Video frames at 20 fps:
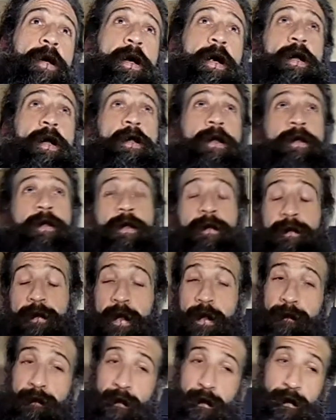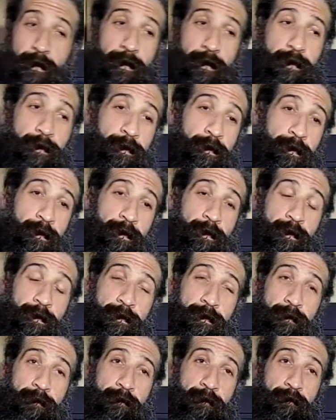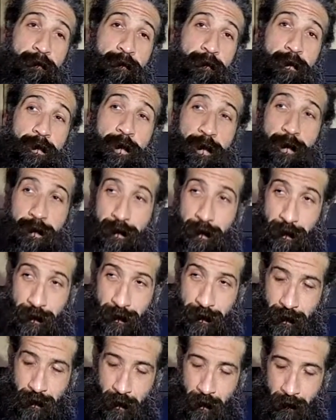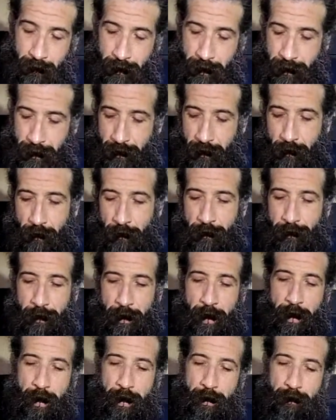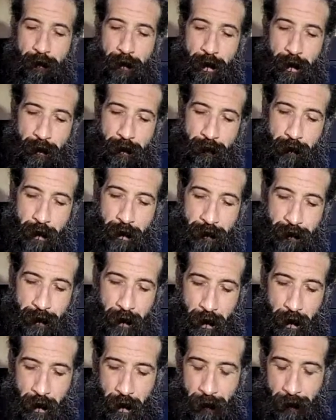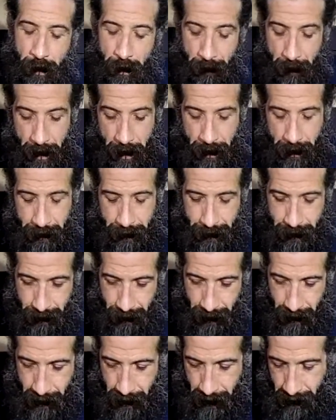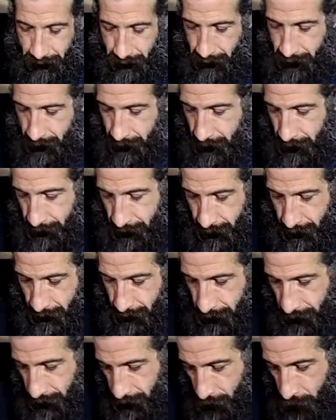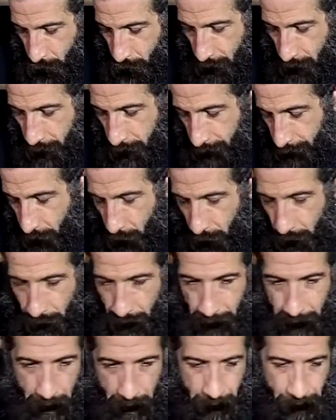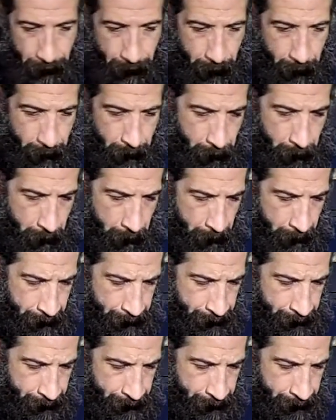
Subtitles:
I think that's kind of a good place to start with this whole thing and talking about my history and who I am and where I came from.